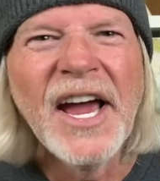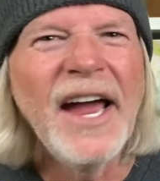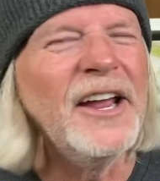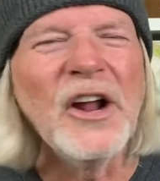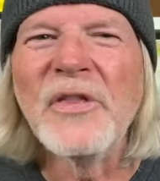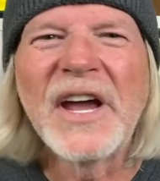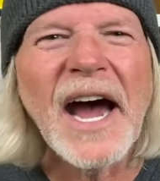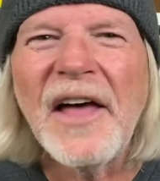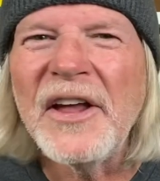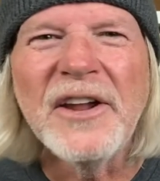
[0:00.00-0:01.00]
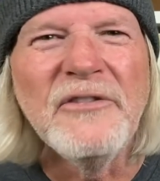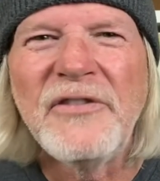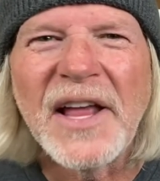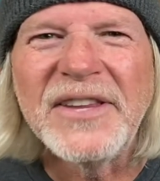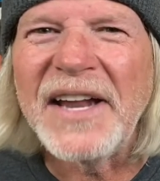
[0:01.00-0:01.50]
You know, the guy that
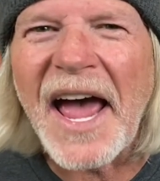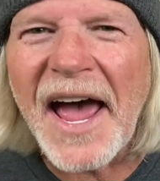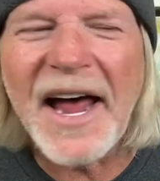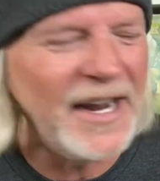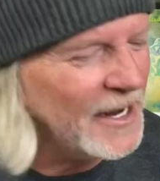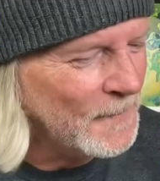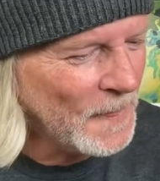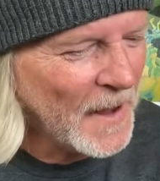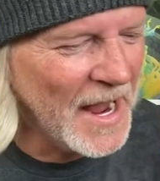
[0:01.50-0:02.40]
invented Eddie.